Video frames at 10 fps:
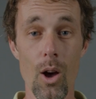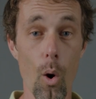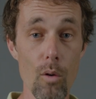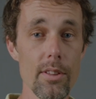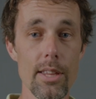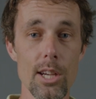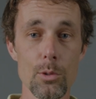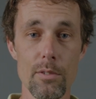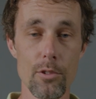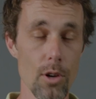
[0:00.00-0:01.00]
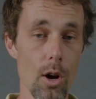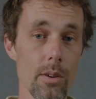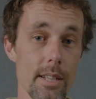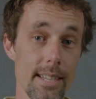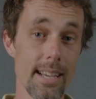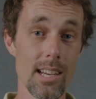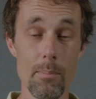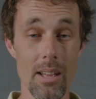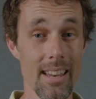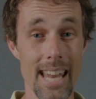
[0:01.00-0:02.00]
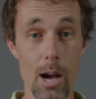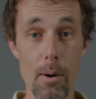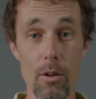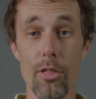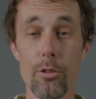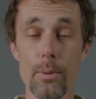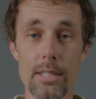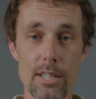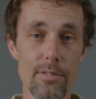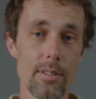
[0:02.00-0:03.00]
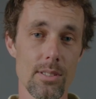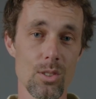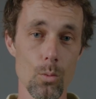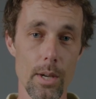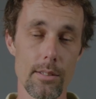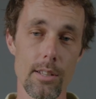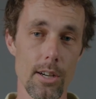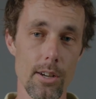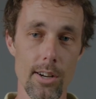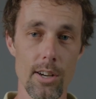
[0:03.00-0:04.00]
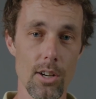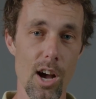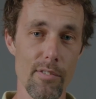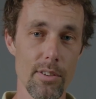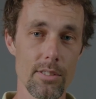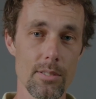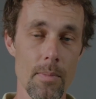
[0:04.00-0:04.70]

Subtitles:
Over the years, we've grown and taken up now about 3 different suites in our current office.